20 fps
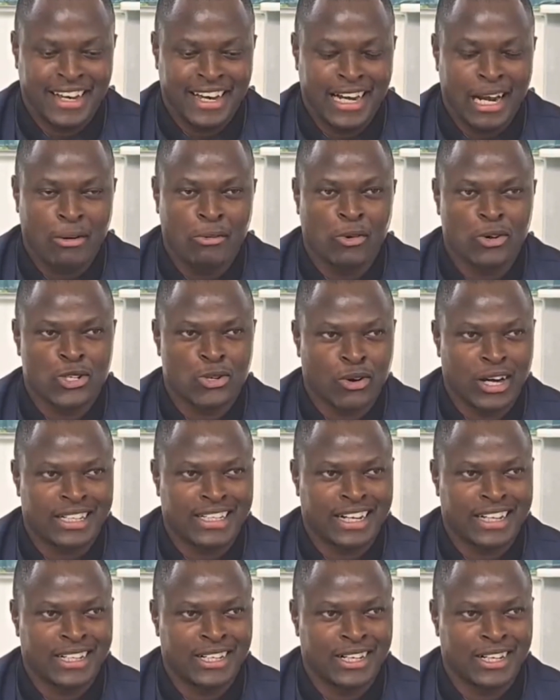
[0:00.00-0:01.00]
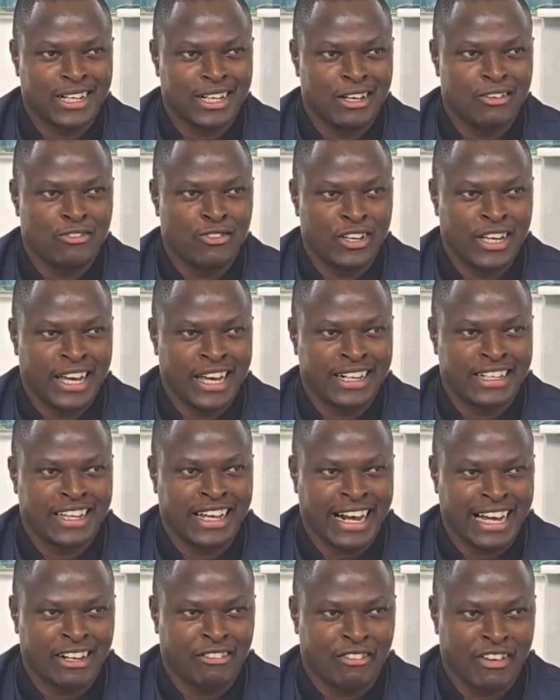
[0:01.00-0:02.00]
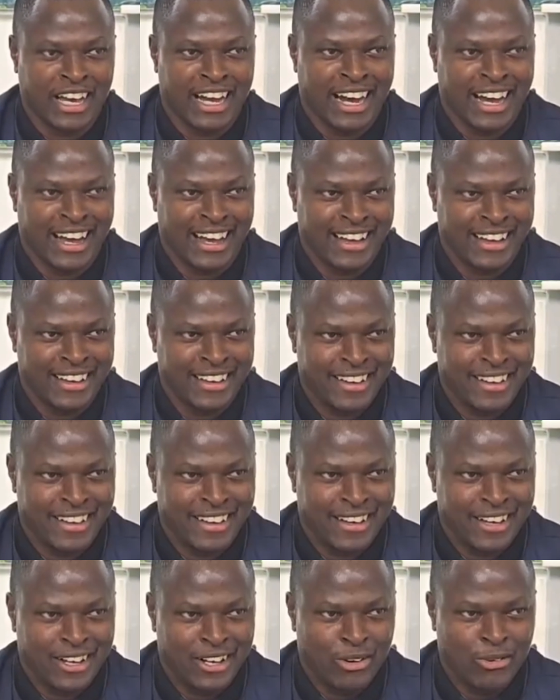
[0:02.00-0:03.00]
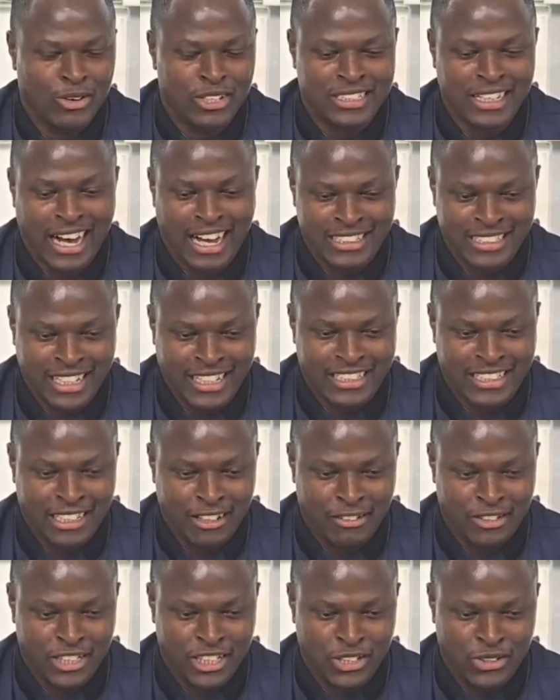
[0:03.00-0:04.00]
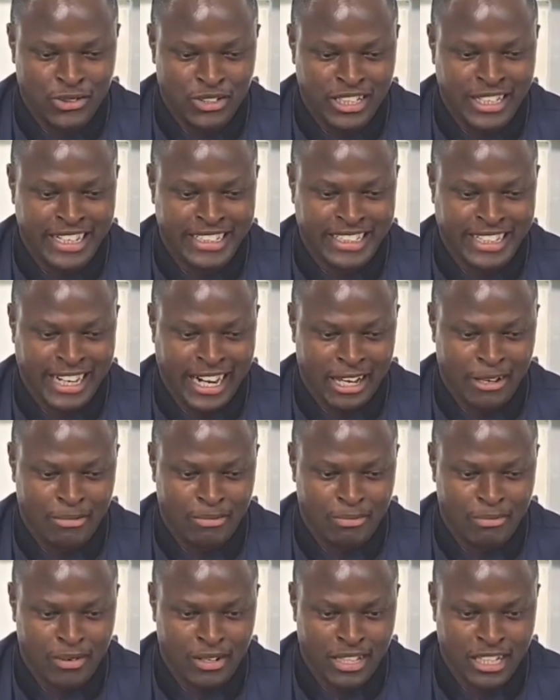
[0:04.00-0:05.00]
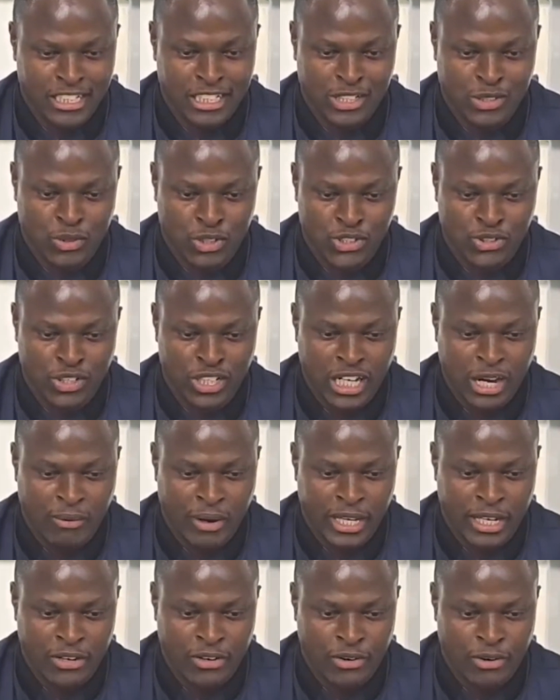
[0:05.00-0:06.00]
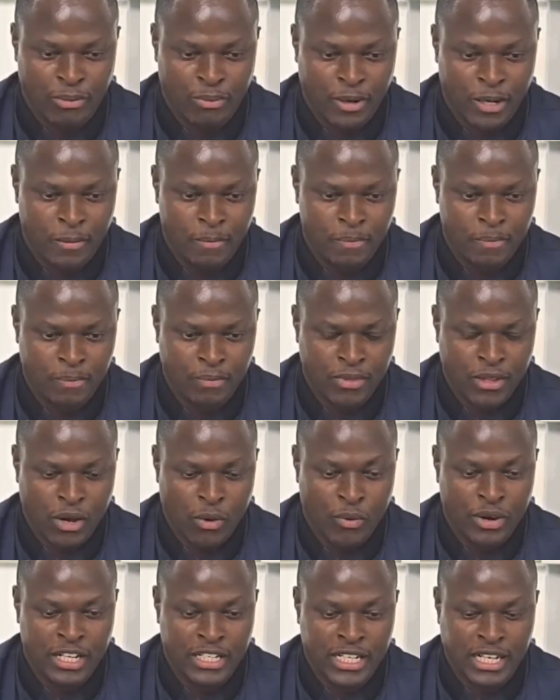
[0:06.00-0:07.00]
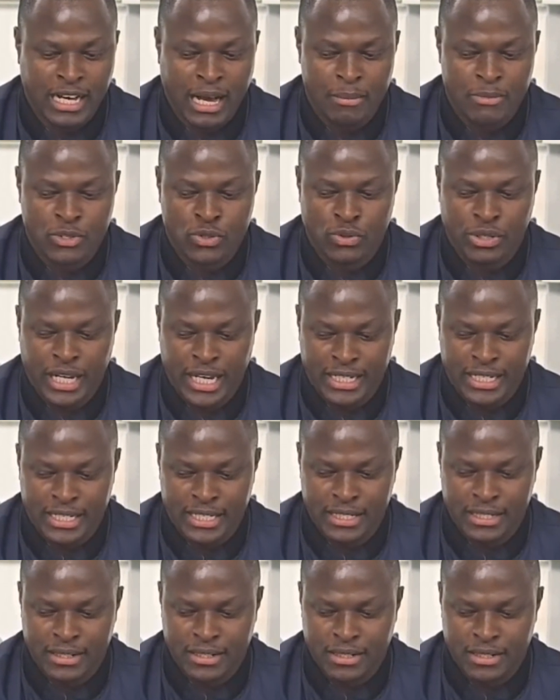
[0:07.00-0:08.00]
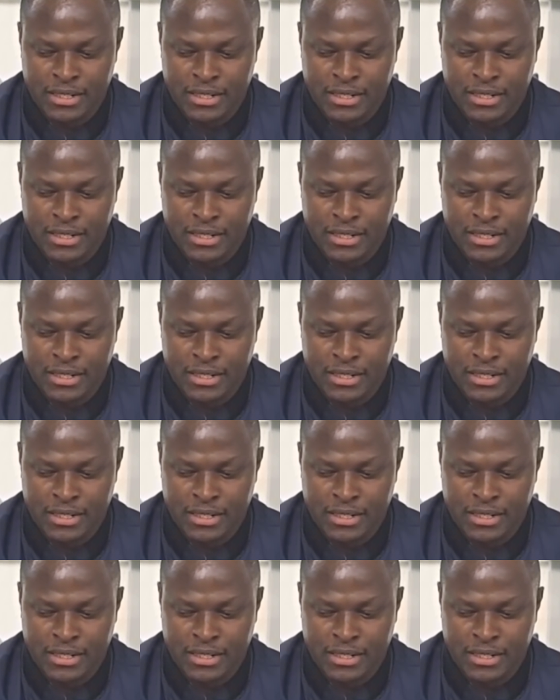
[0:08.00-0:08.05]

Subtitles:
And I was wondering if he had the right figure, which adjectives he would describe the situation in our economy when it comes to debt.